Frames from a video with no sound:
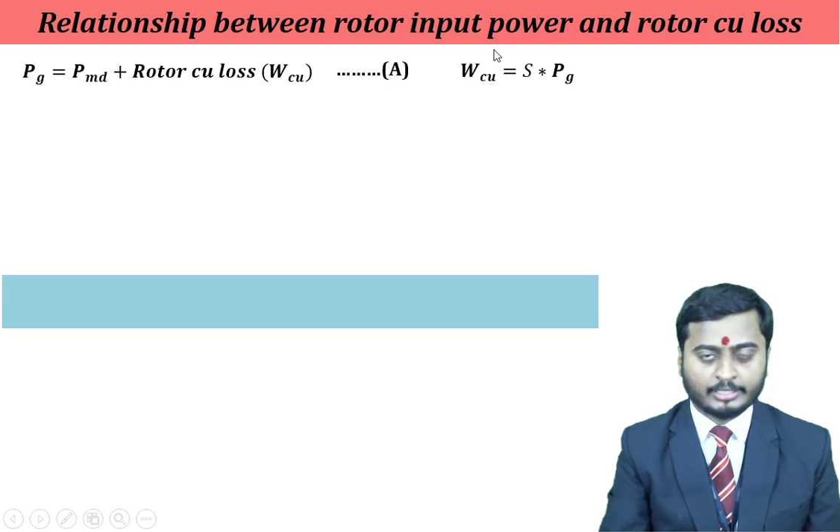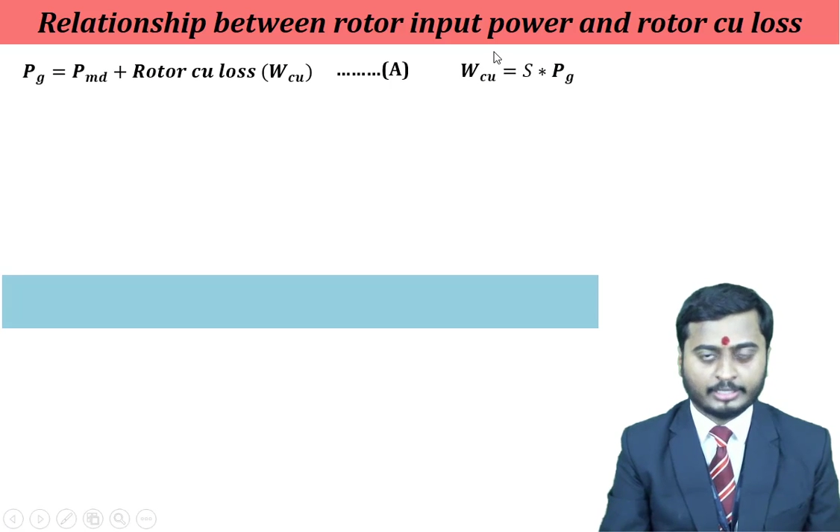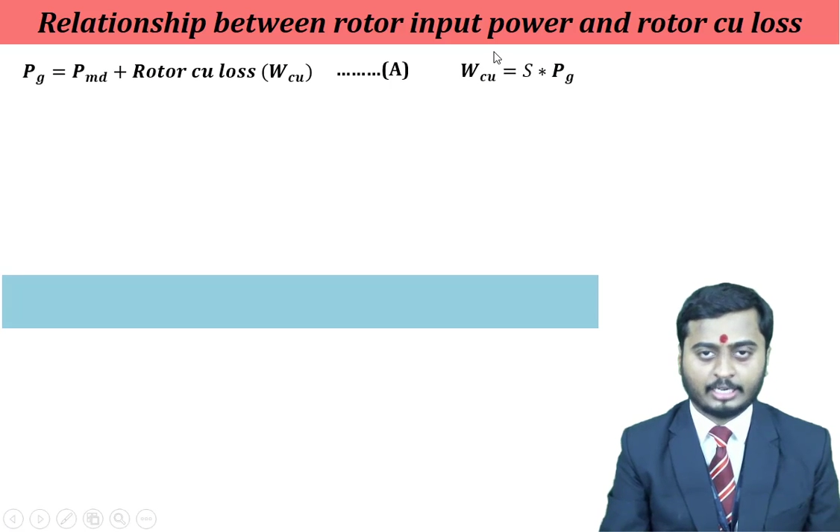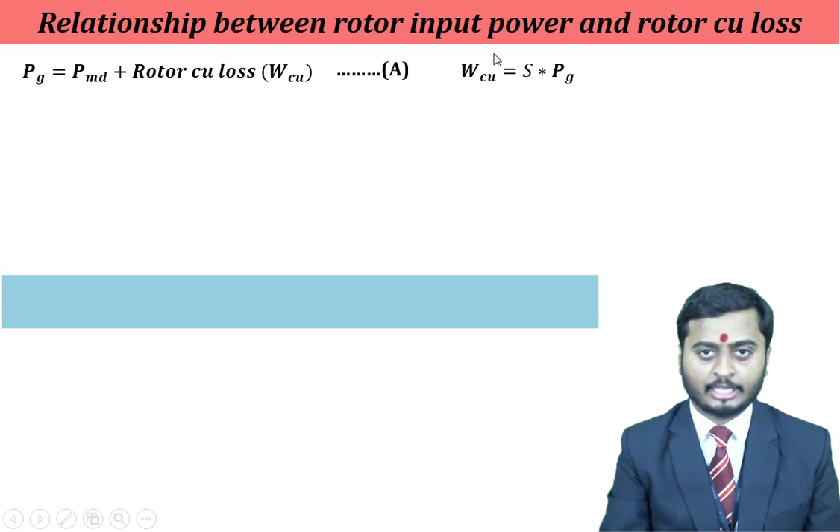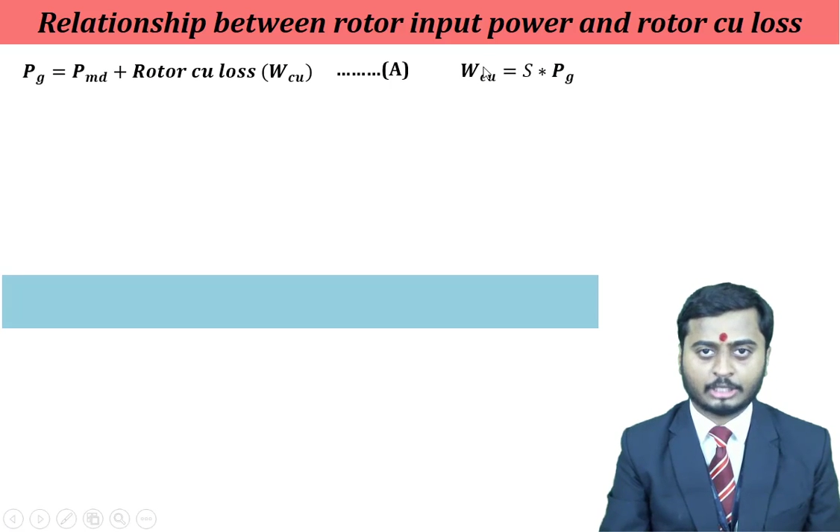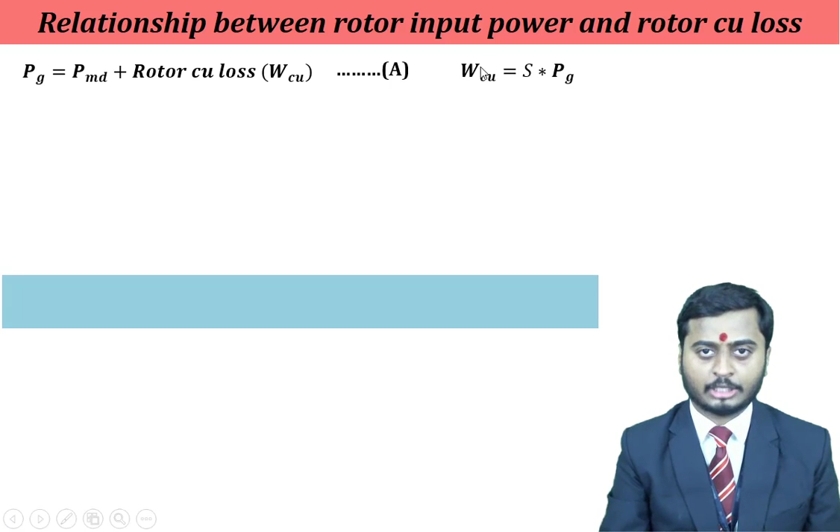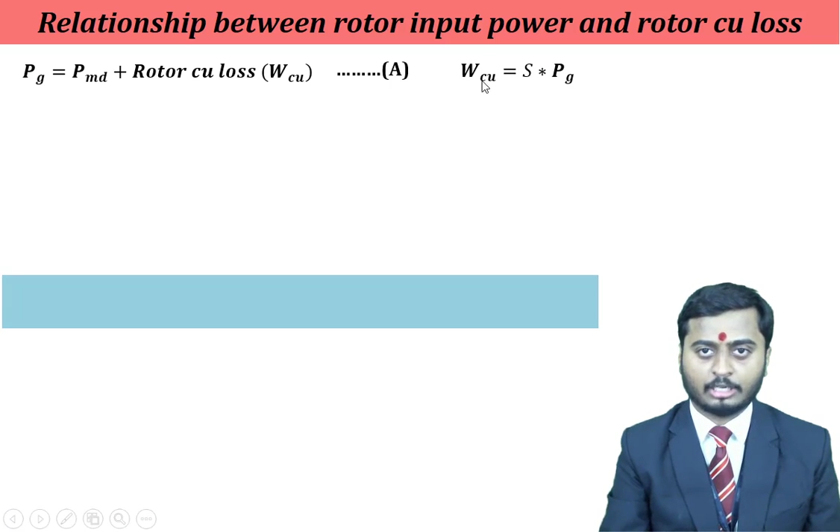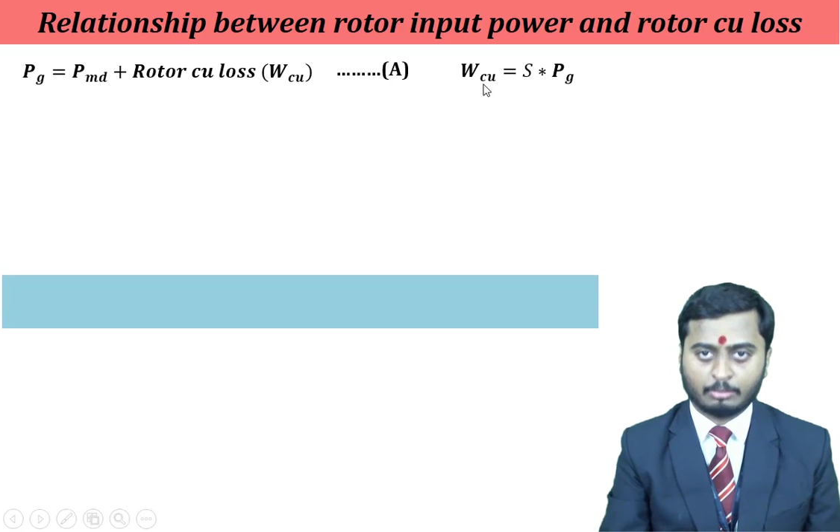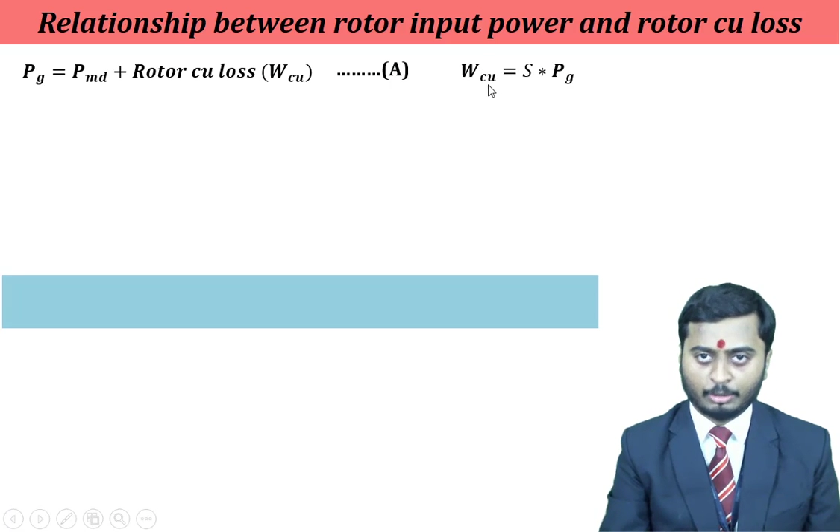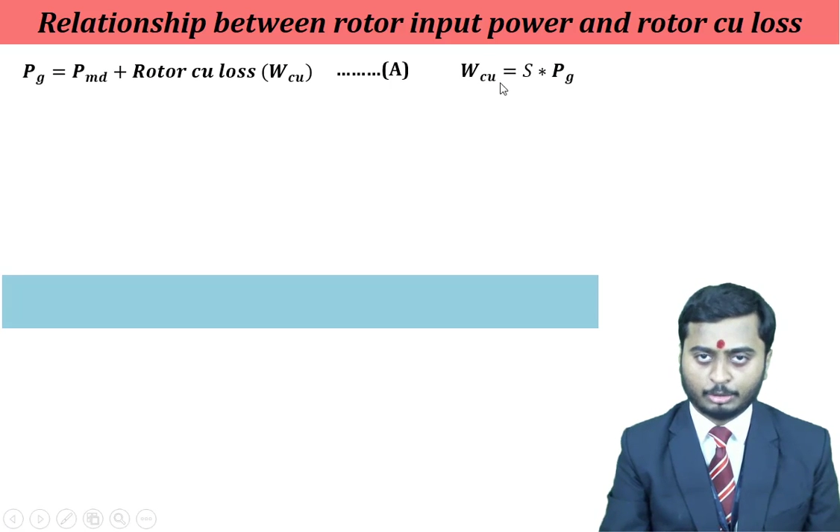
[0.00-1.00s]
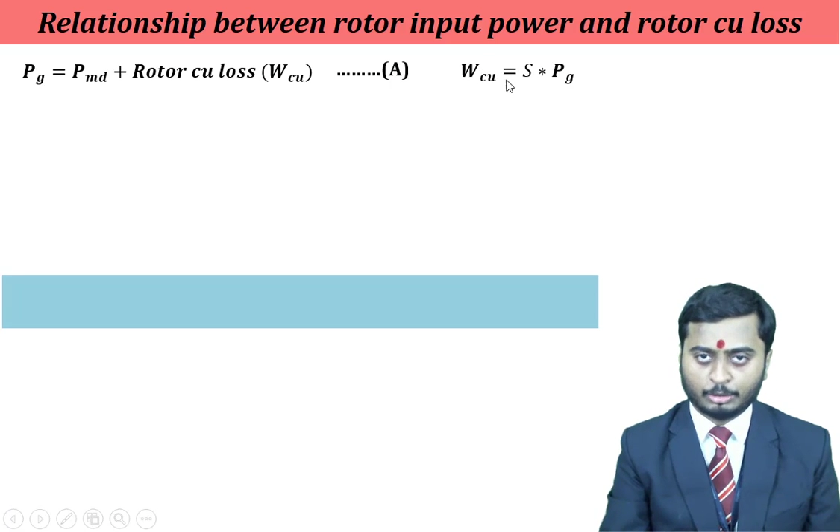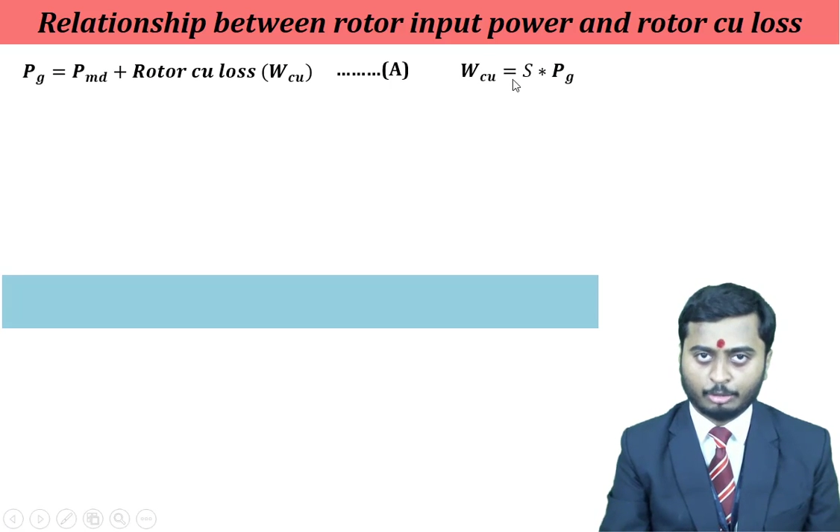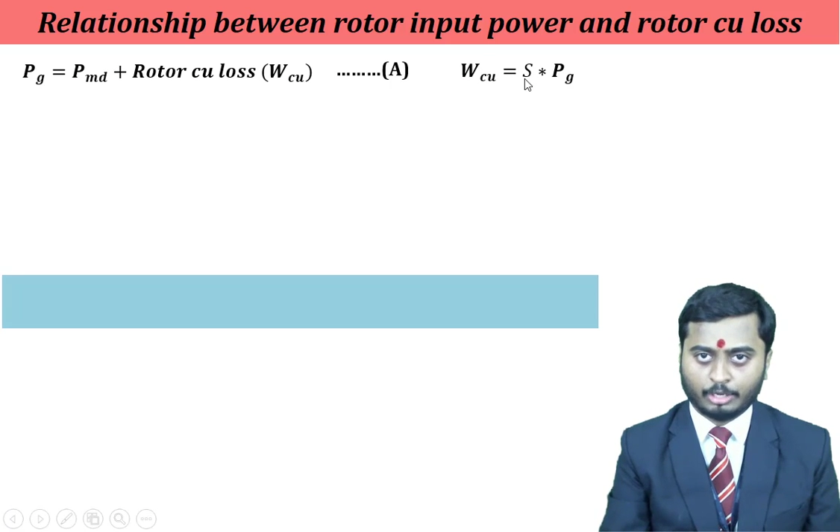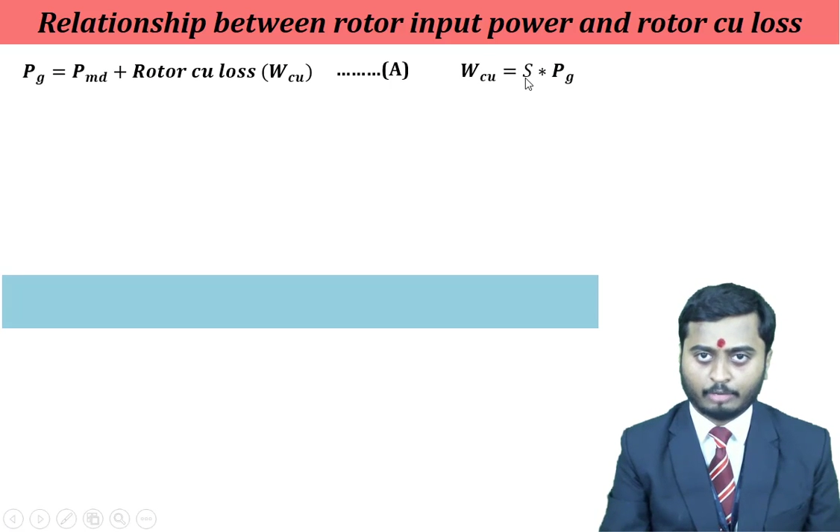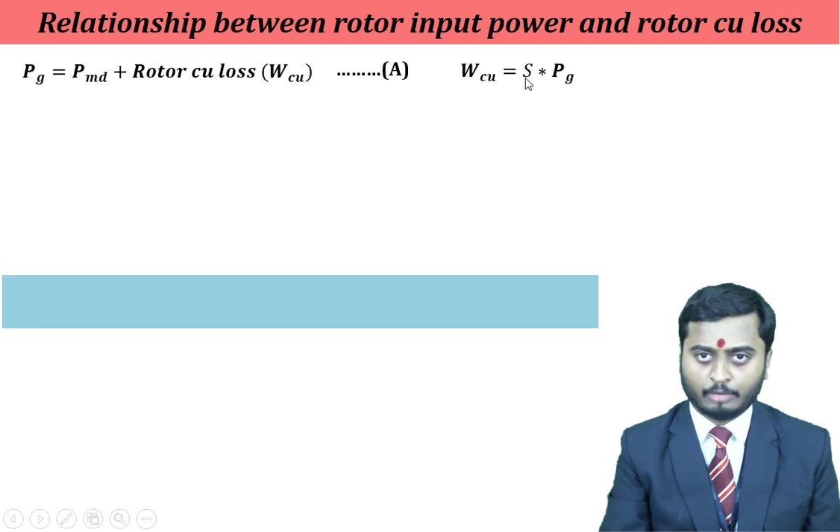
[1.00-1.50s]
this relation WCU